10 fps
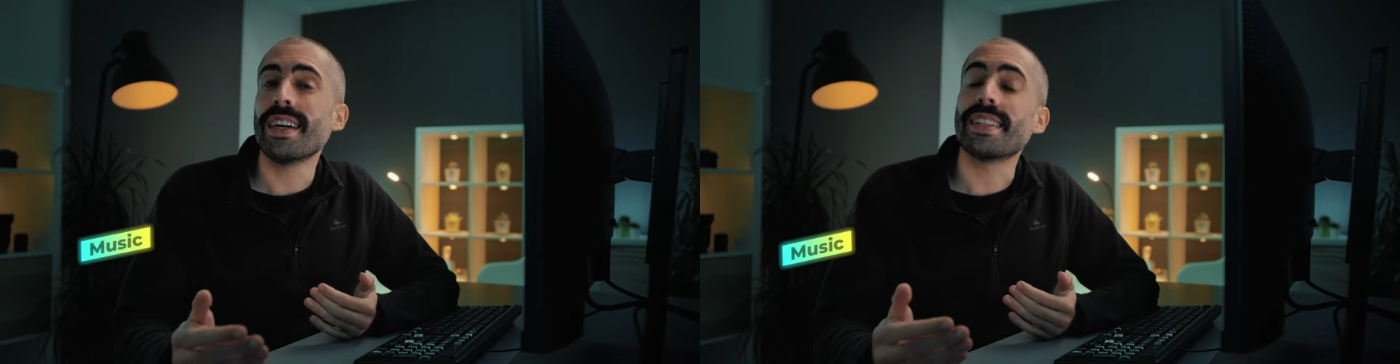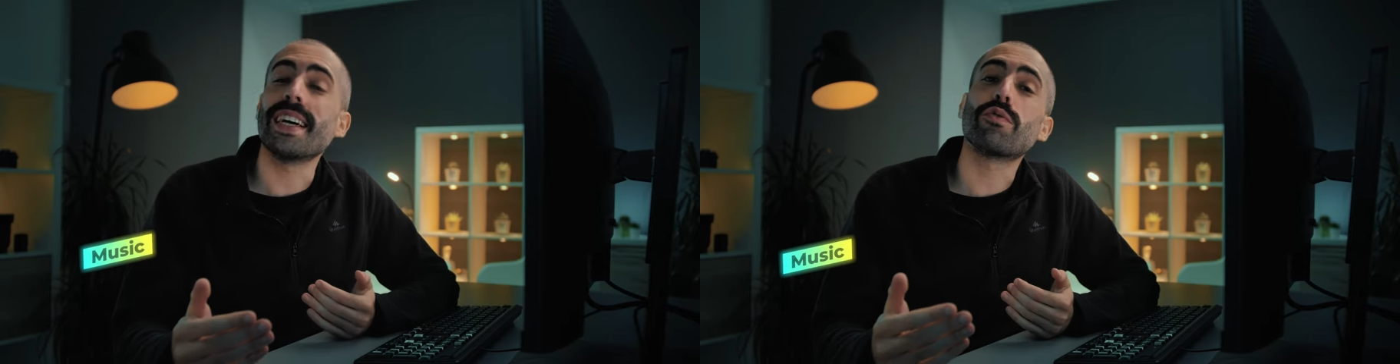
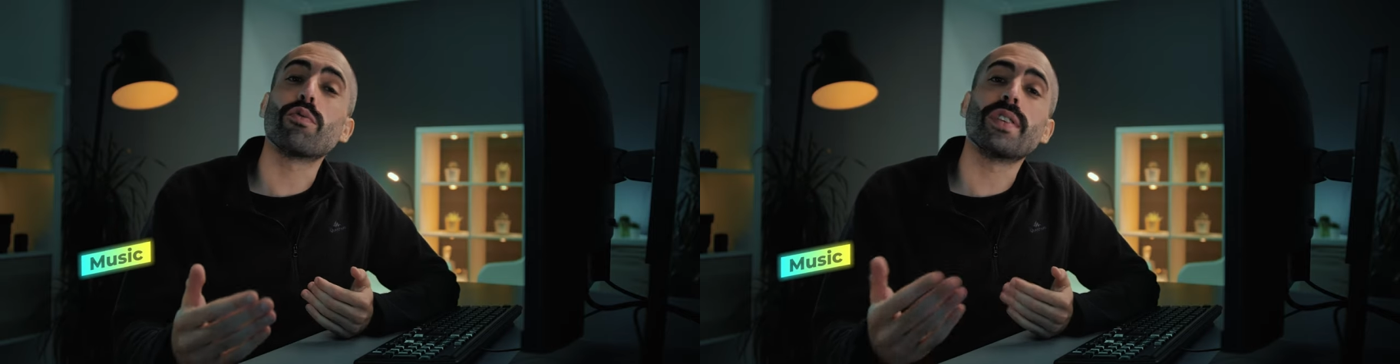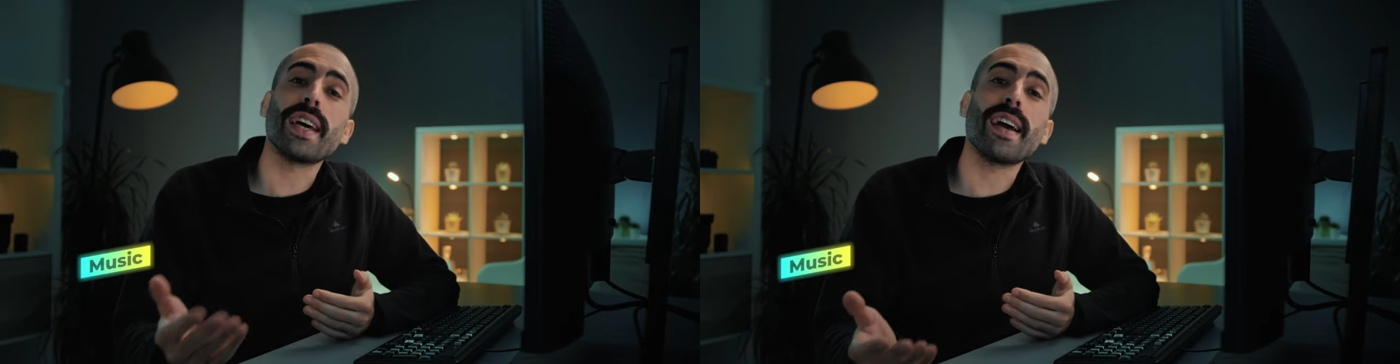that
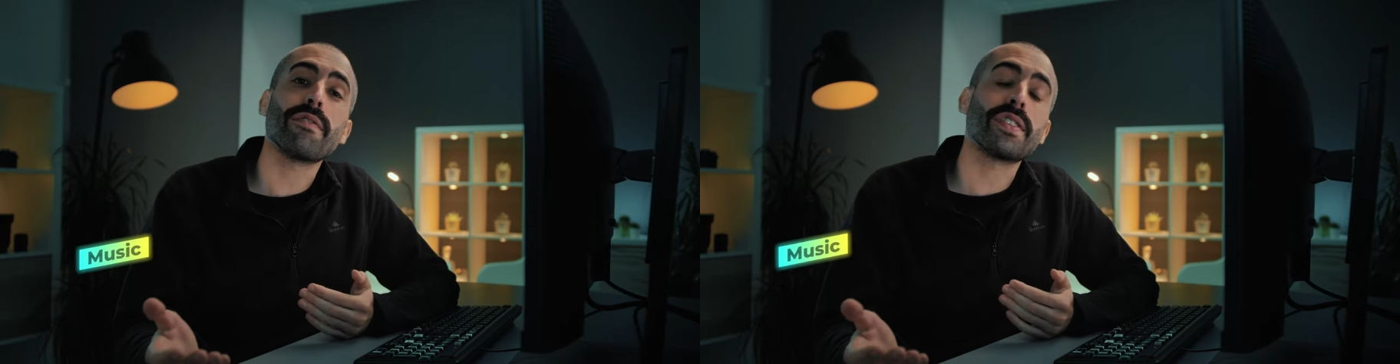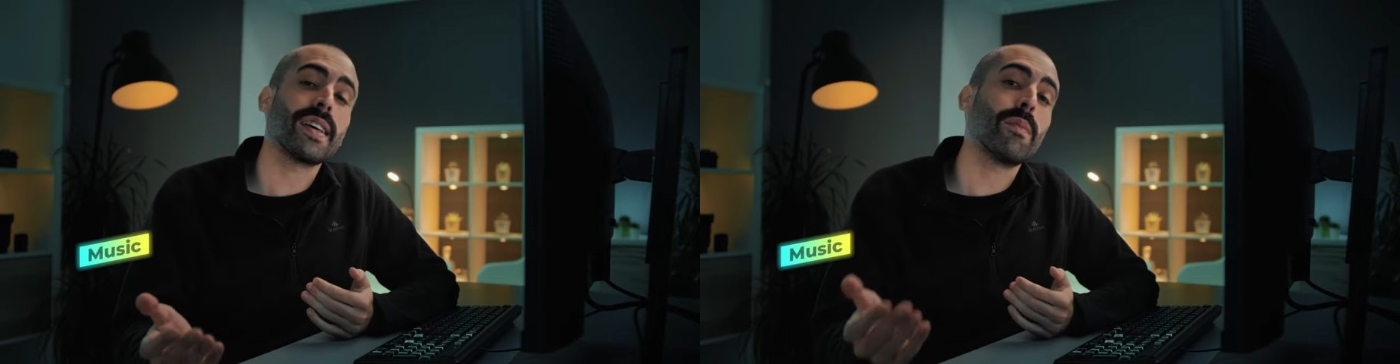would
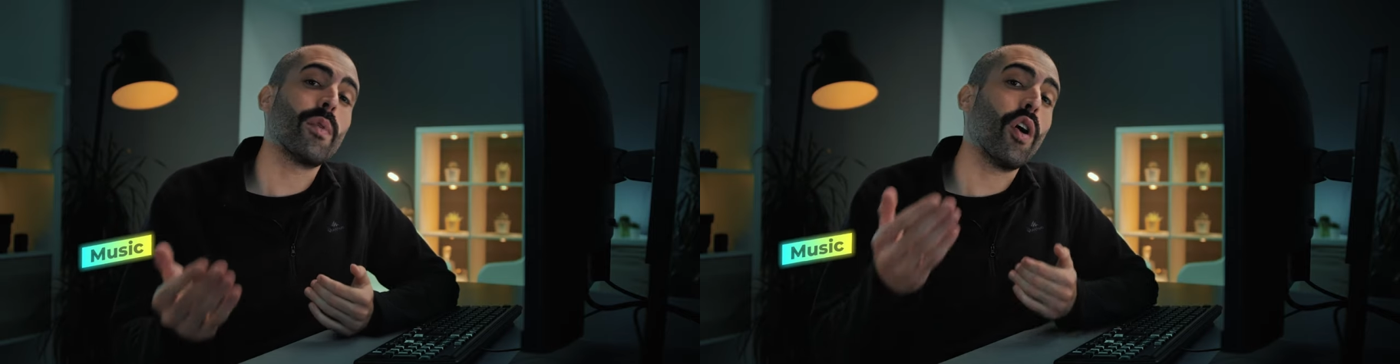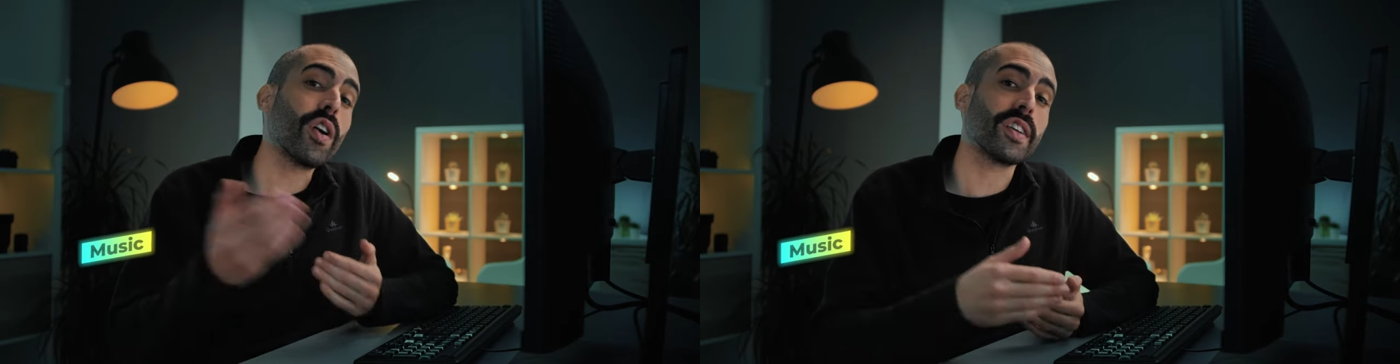have some
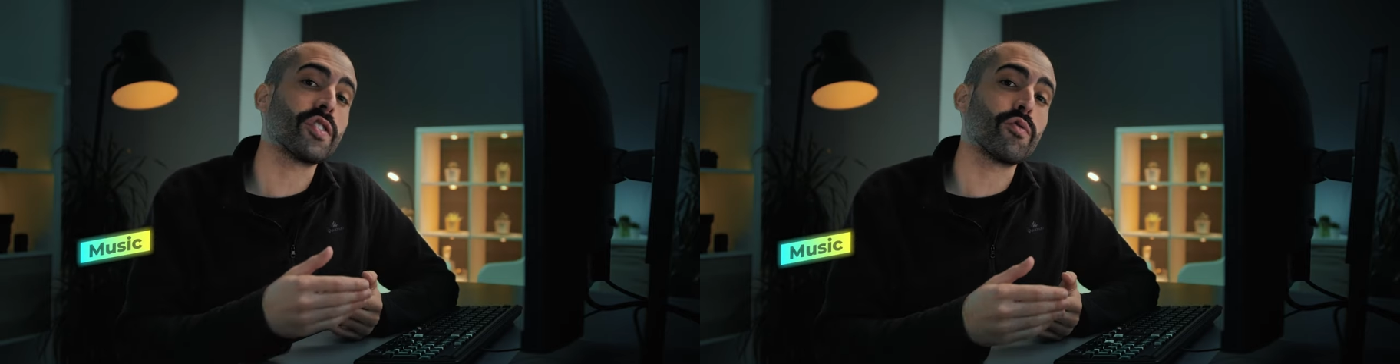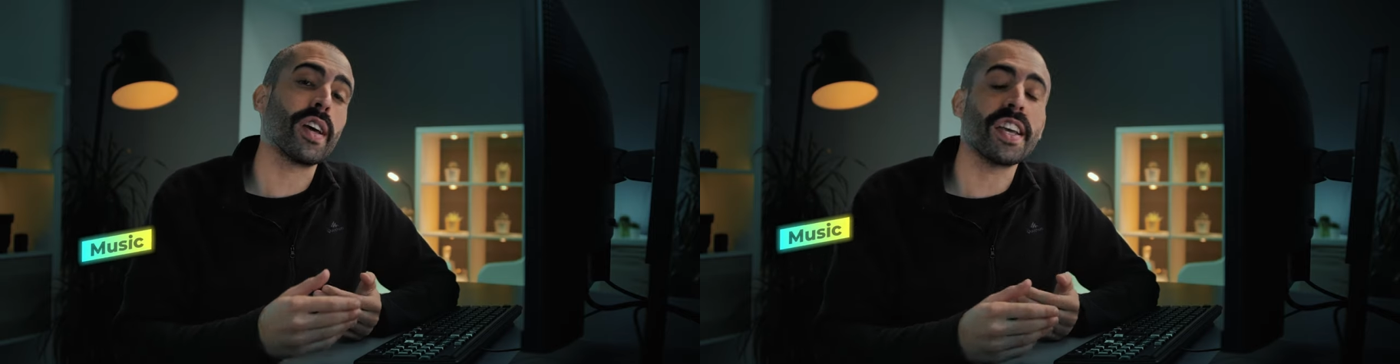
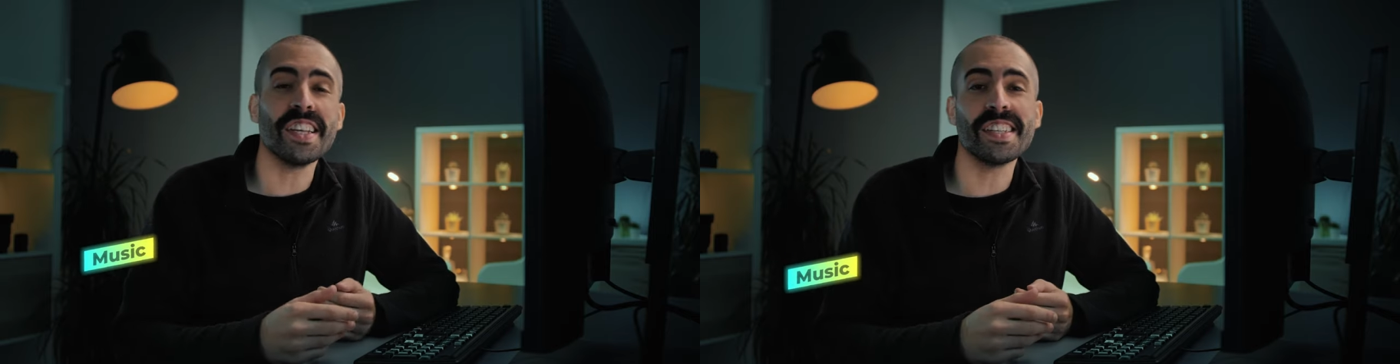orchestra in